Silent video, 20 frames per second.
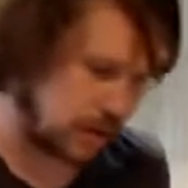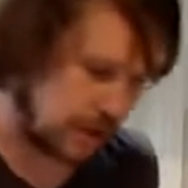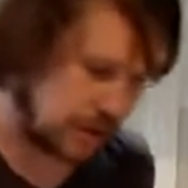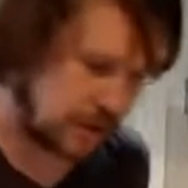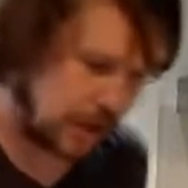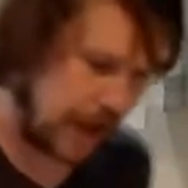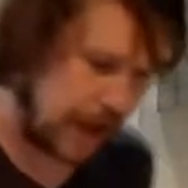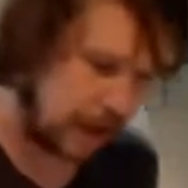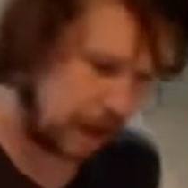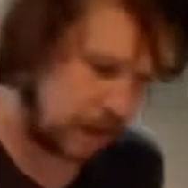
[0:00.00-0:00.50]

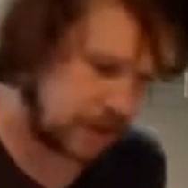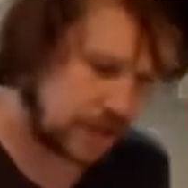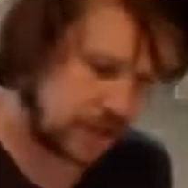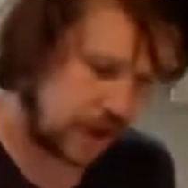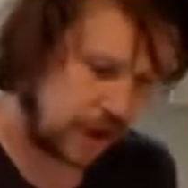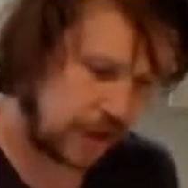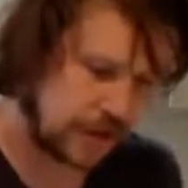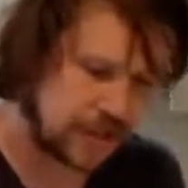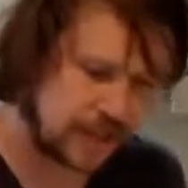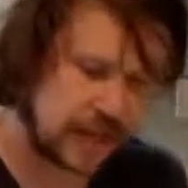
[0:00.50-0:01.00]
And
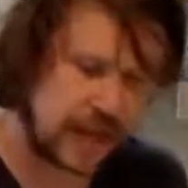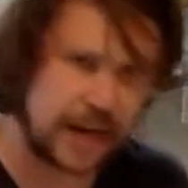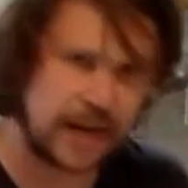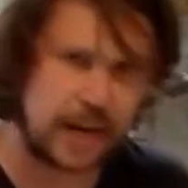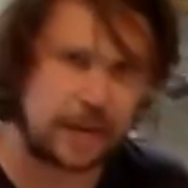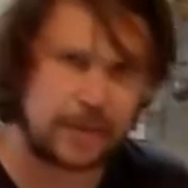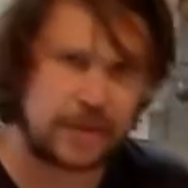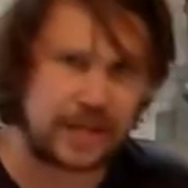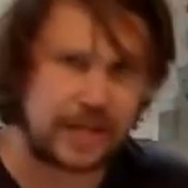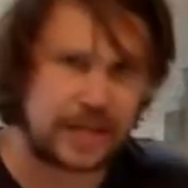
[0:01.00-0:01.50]
also it's going to end
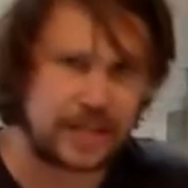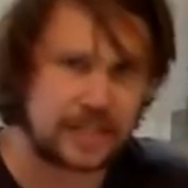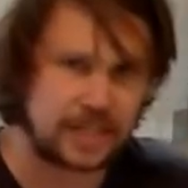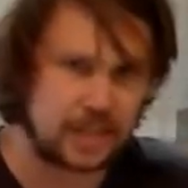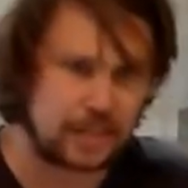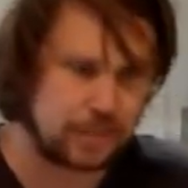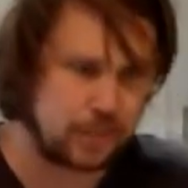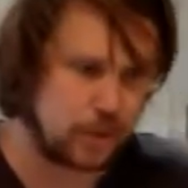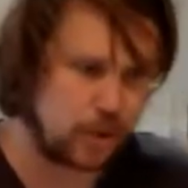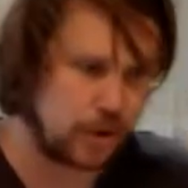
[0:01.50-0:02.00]
up being easy
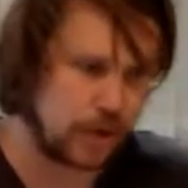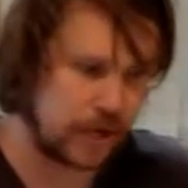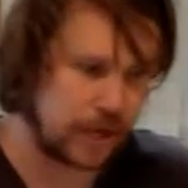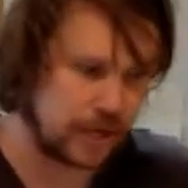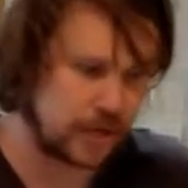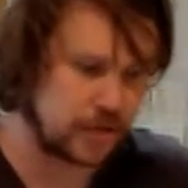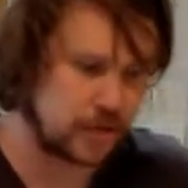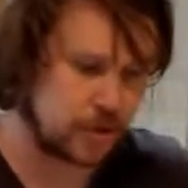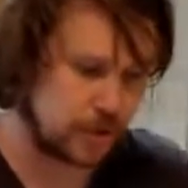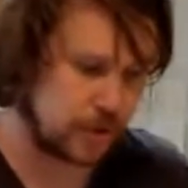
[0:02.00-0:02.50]
to pour it
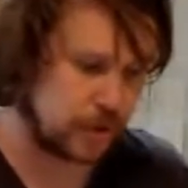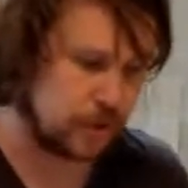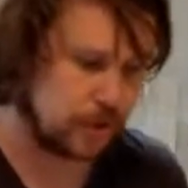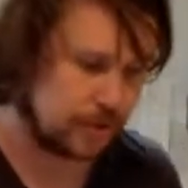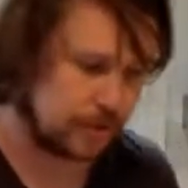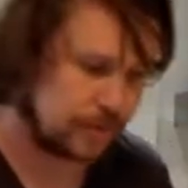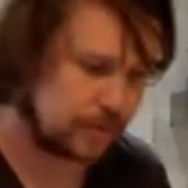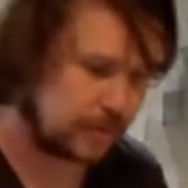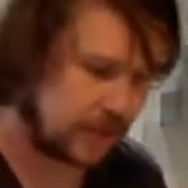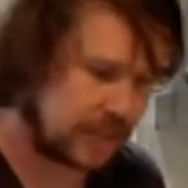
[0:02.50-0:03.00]
into,
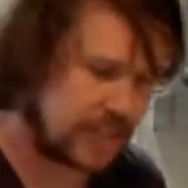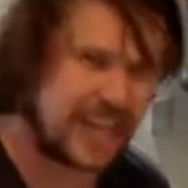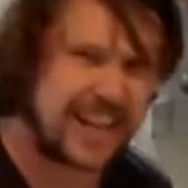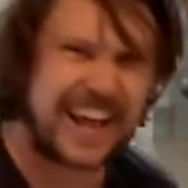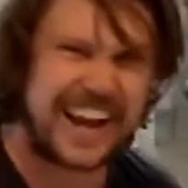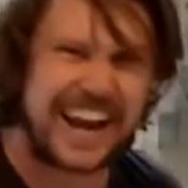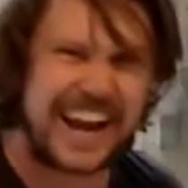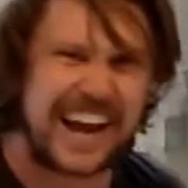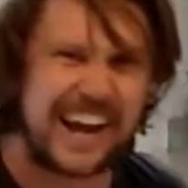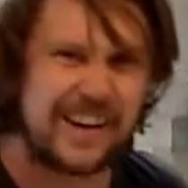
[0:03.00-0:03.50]
I say
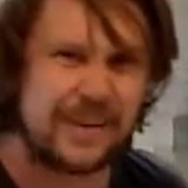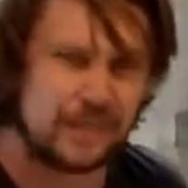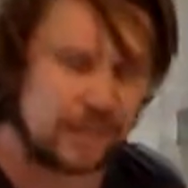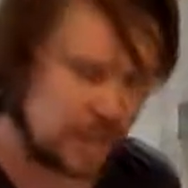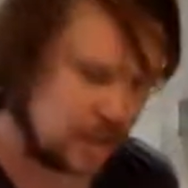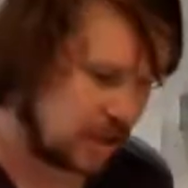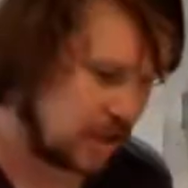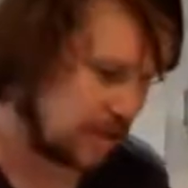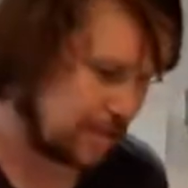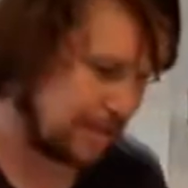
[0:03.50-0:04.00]
that now,
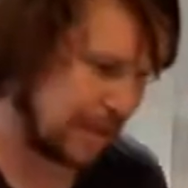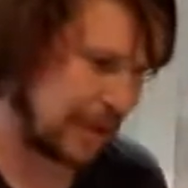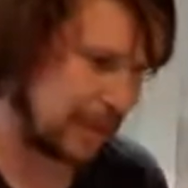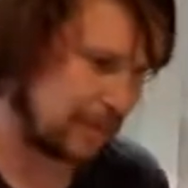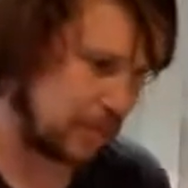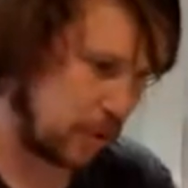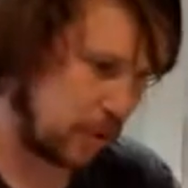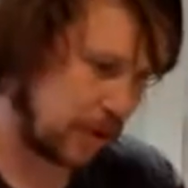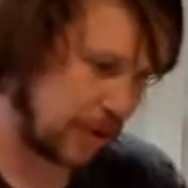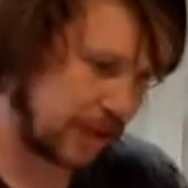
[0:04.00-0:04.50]
being poured